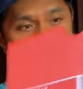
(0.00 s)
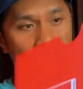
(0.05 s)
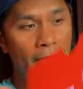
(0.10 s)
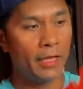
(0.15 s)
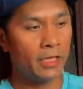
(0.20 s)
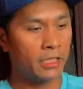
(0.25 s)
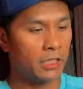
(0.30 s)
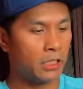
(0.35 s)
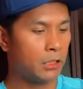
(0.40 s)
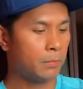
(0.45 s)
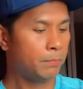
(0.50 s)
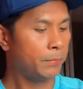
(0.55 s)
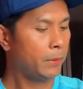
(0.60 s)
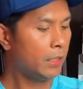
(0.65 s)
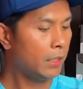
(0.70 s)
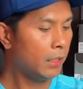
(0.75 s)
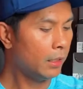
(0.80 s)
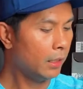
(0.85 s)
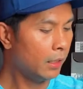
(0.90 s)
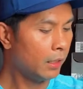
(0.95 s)

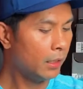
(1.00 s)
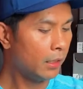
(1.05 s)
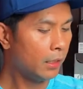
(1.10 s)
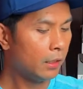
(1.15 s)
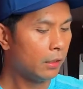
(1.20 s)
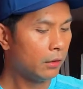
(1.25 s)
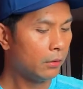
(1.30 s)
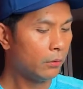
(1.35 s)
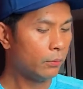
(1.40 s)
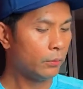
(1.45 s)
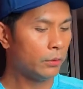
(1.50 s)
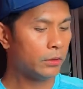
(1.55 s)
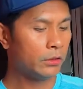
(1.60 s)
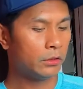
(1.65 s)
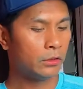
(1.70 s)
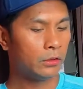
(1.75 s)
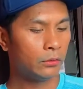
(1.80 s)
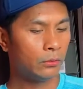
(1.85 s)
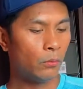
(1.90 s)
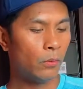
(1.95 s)
SP, which
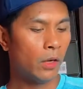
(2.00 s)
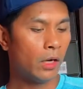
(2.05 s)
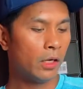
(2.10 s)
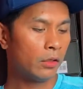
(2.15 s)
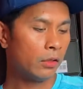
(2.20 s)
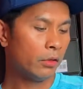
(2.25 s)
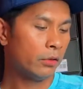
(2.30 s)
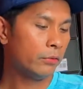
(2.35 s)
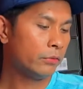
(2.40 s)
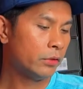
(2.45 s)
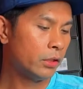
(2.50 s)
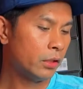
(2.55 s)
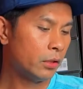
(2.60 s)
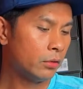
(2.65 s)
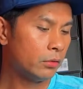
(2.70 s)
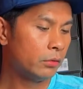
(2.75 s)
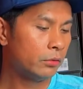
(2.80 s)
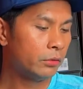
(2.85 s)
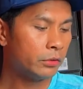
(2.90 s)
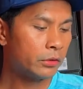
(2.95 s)
one of
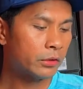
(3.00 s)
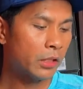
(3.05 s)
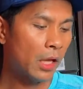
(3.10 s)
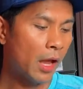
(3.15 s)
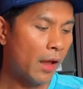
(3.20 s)
those